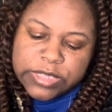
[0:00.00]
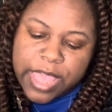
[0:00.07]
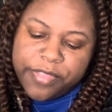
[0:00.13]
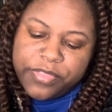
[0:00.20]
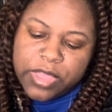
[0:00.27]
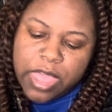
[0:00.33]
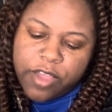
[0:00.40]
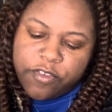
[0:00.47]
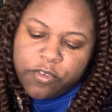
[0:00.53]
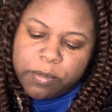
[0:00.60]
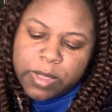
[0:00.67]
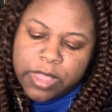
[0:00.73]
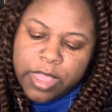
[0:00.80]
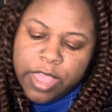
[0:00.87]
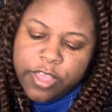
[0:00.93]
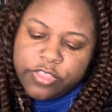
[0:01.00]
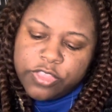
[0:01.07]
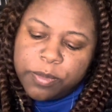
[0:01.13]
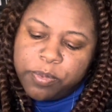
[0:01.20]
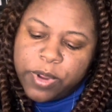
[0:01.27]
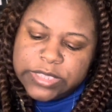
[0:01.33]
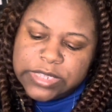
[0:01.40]
and the government, the
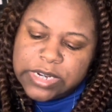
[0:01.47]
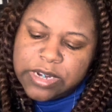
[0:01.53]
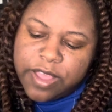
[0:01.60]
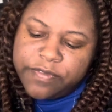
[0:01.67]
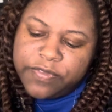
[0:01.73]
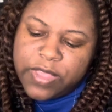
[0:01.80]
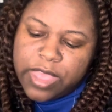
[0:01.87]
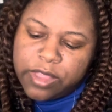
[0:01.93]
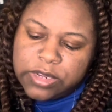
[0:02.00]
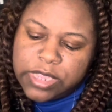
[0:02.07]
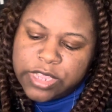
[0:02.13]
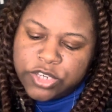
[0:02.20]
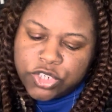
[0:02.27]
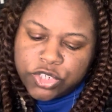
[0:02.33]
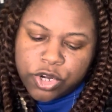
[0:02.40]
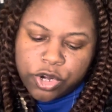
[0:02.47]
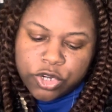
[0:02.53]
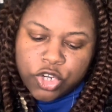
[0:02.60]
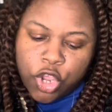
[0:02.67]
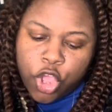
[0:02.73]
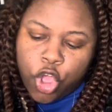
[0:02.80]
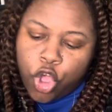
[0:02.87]
president of the LDS Church,